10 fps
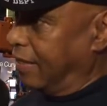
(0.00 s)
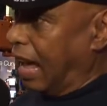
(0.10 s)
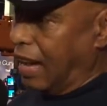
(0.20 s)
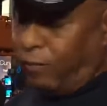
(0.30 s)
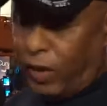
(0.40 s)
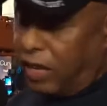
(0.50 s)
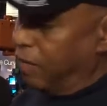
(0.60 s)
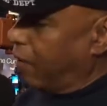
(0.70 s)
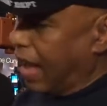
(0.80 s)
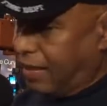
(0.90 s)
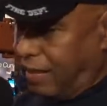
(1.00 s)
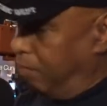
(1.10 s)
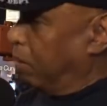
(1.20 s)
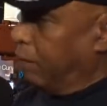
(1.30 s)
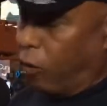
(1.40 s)
I think of that
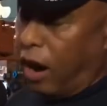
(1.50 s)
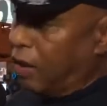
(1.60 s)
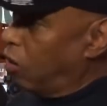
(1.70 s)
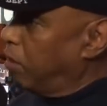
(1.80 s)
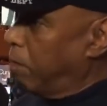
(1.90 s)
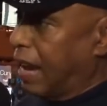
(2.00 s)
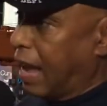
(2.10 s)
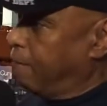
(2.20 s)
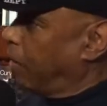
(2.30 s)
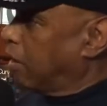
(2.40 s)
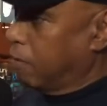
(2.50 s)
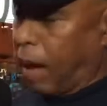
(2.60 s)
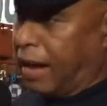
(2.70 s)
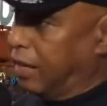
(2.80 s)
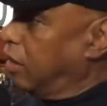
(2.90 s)
before I go to bed. I think
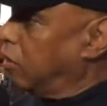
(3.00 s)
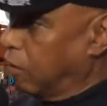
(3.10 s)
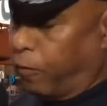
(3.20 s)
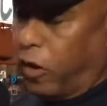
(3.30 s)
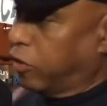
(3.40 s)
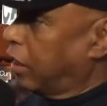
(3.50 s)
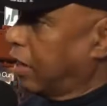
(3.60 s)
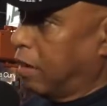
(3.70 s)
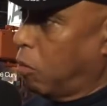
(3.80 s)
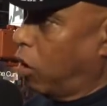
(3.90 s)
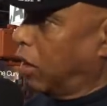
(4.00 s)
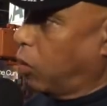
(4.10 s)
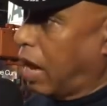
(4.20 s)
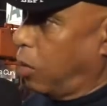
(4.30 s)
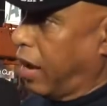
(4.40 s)
about it the first thing in the morning
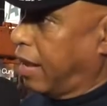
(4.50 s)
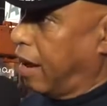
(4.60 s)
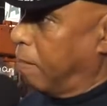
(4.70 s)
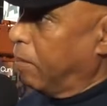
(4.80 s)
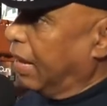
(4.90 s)
when I wake up.